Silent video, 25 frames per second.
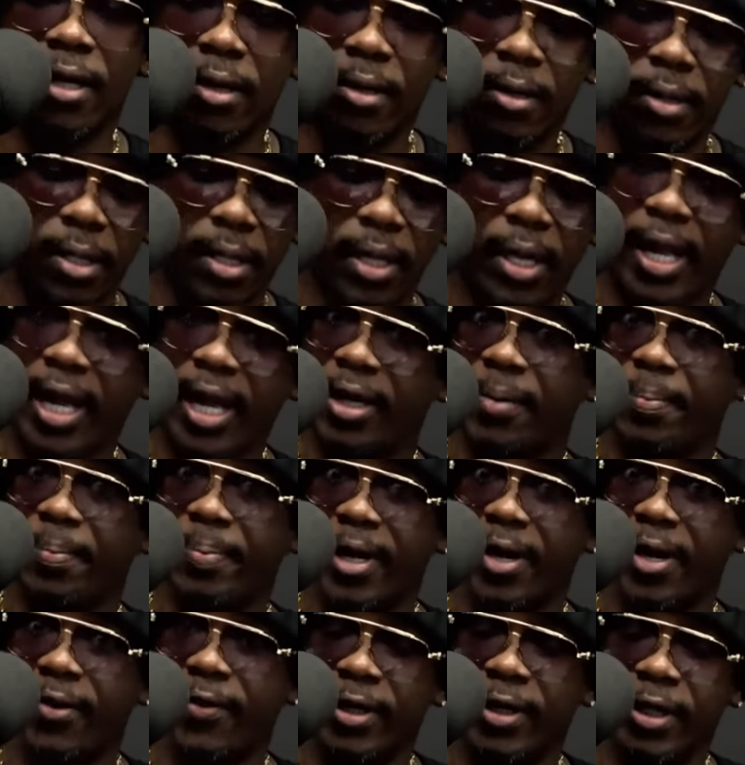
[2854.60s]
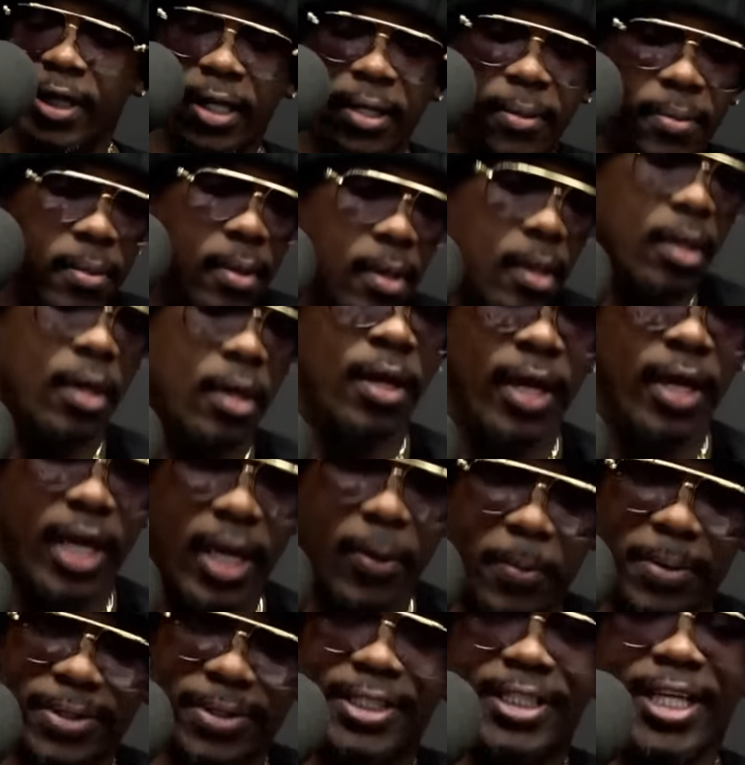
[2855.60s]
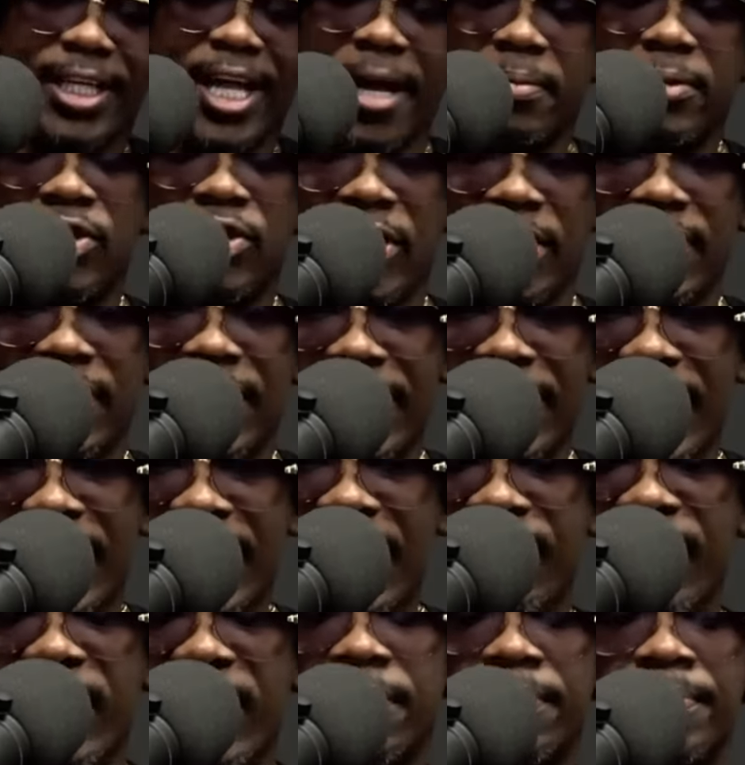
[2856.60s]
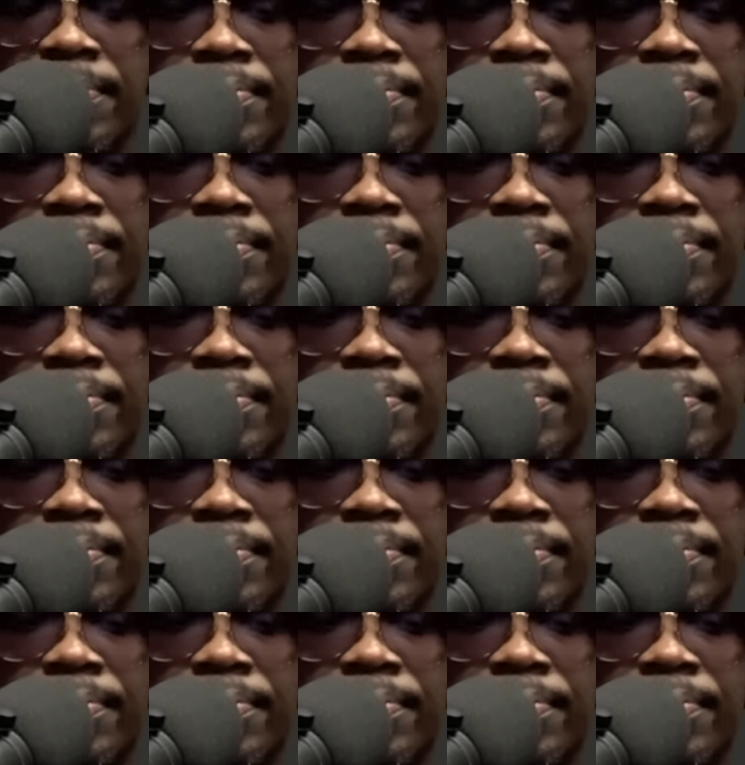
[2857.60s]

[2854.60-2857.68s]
and apparently, he was same gender loving.